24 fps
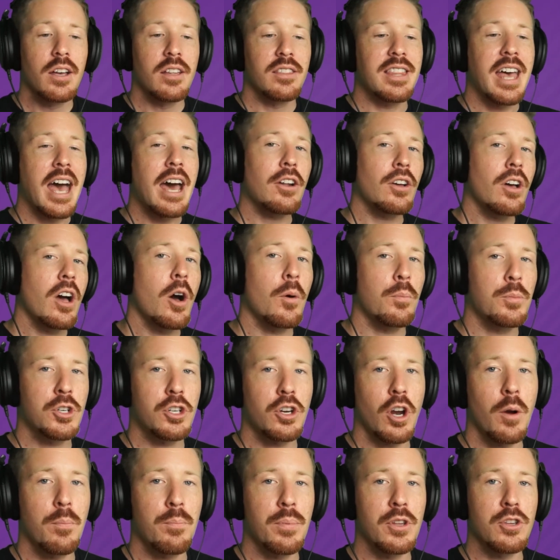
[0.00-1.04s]
That'll help
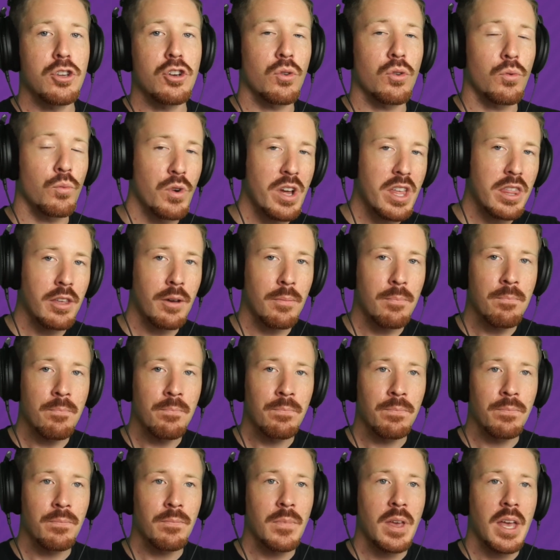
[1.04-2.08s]
sharpen rhythm,
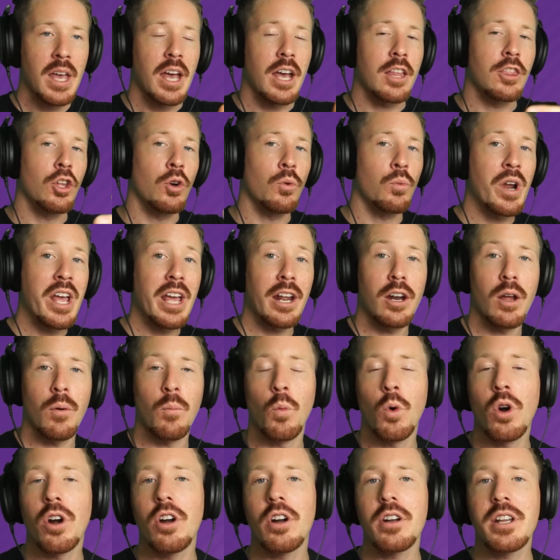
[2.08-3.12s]
and the random
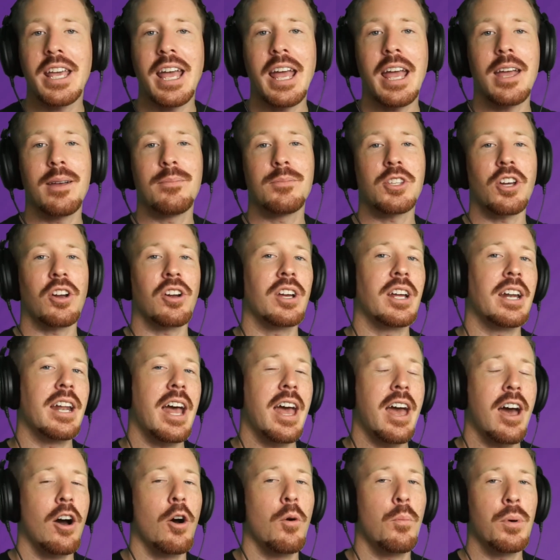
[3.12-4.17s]
word games are going to
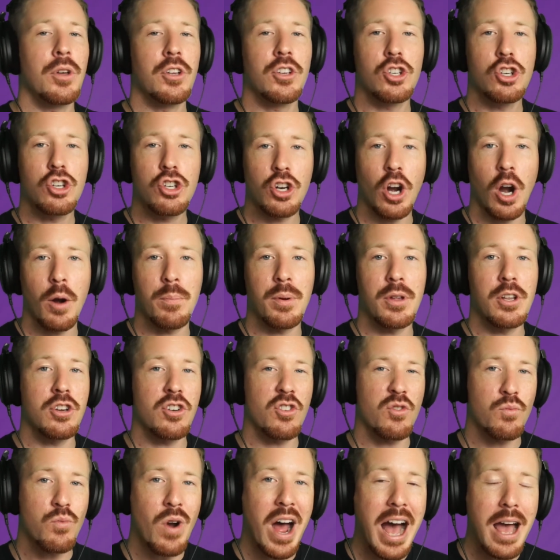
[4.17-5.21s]
help sharpen
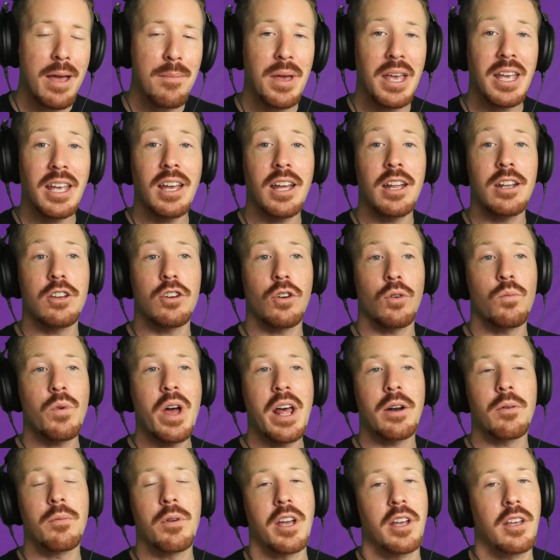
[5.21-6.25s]
your rhyming and your
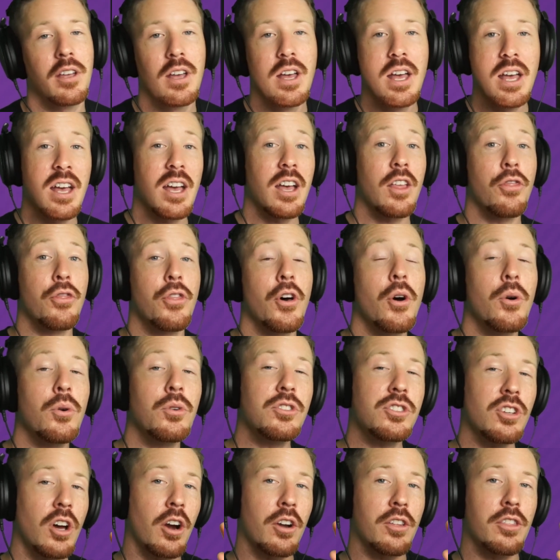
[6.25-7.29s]
rhetoric. And
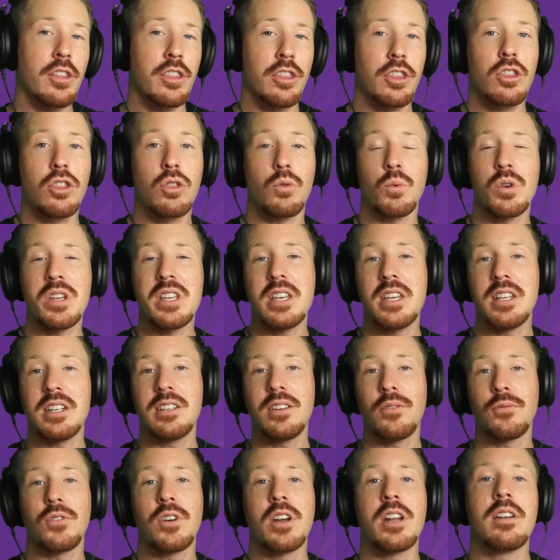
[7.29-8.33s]
those are the 3
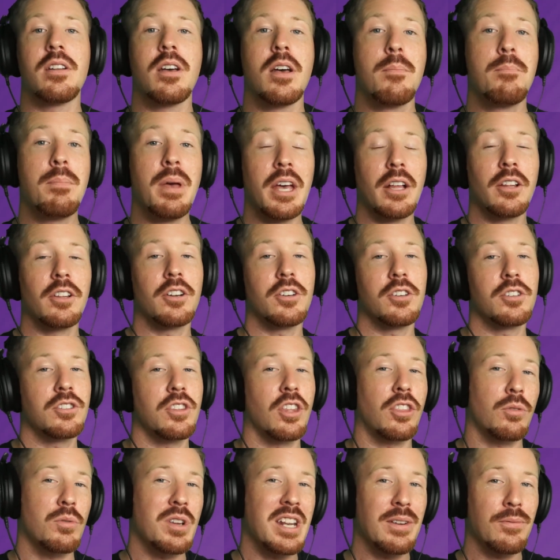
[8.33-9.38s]
different pillars, the
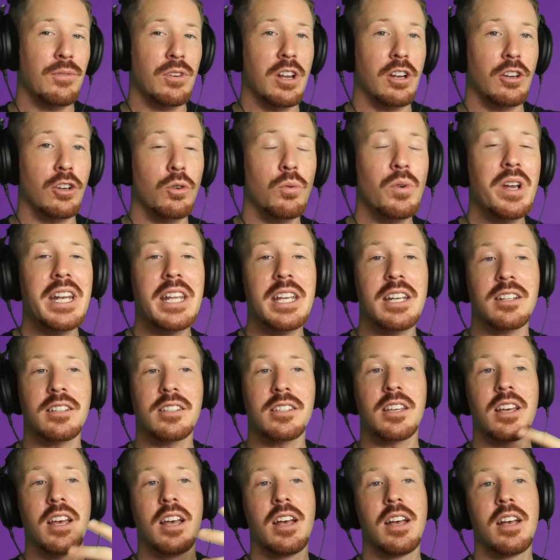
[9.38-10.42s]
3 different
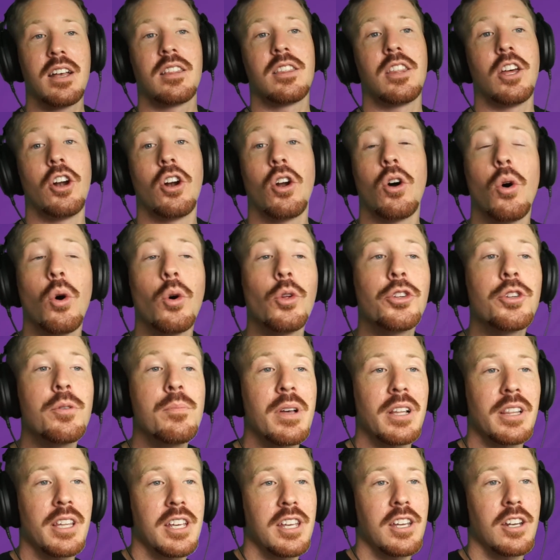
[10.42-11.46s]
ingredients that are
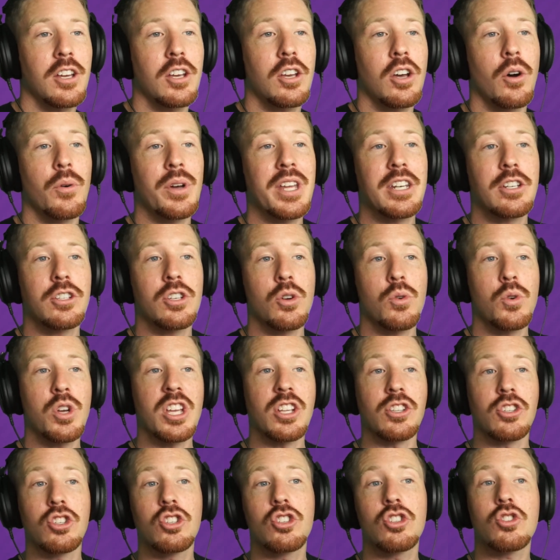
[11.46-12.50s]
ultimately going to go into
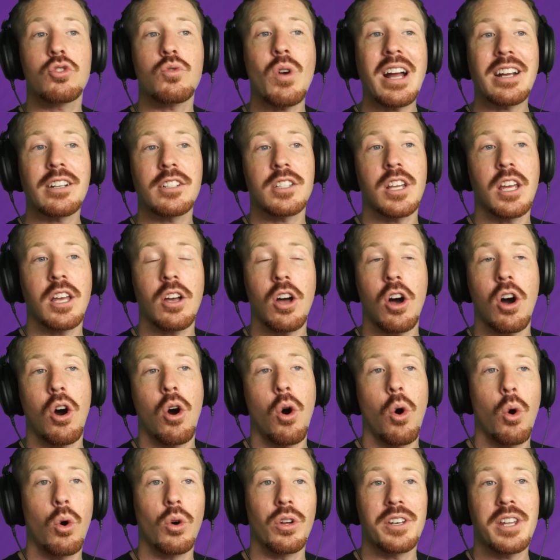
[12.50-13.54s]
constructing a
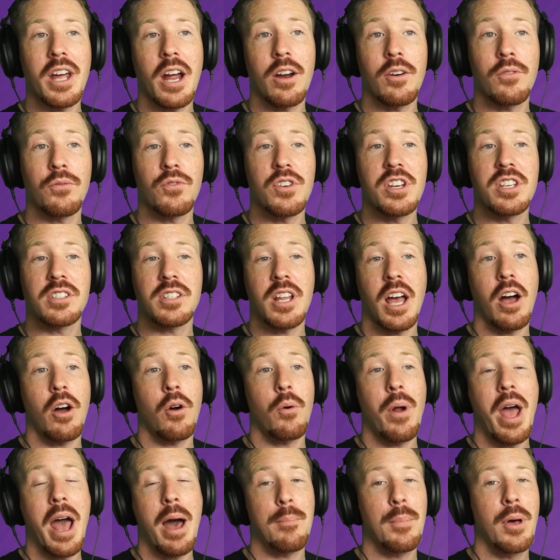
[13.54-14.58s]
whole entire freestyle
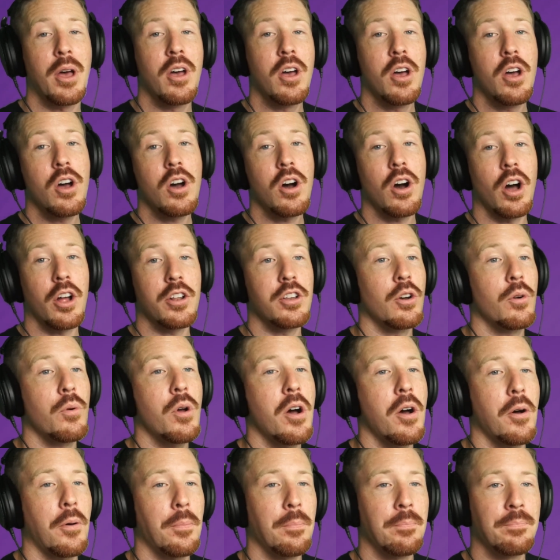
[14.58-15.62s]
rap on your
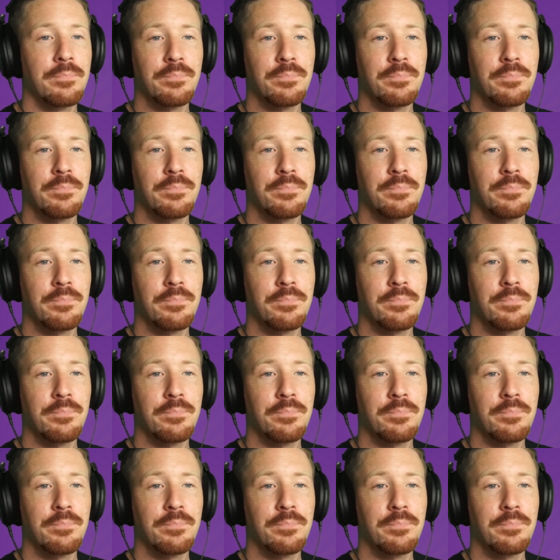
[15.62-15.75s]
own.